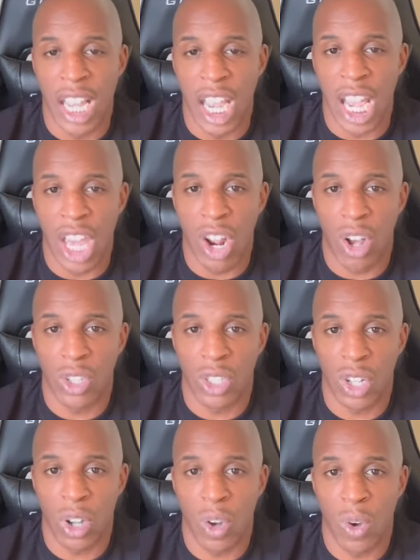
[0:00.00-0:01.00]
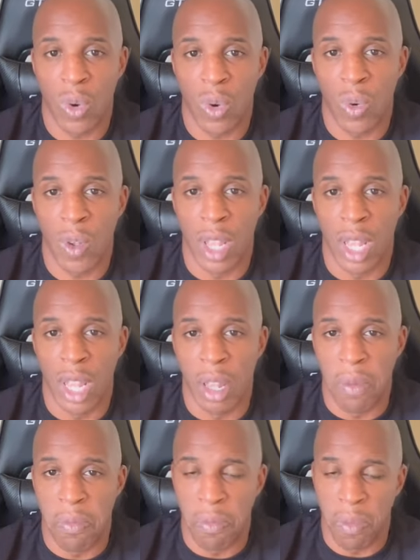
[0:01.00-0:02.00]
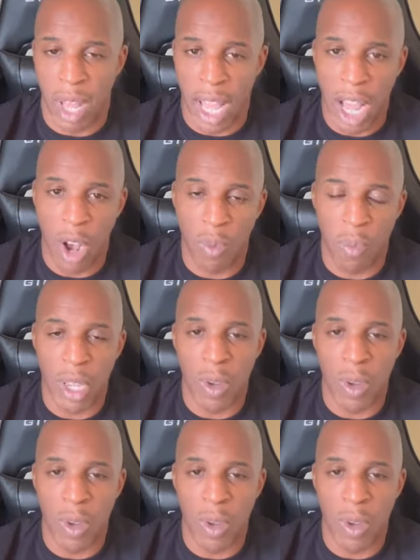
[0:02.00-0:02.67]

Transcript: it also helped me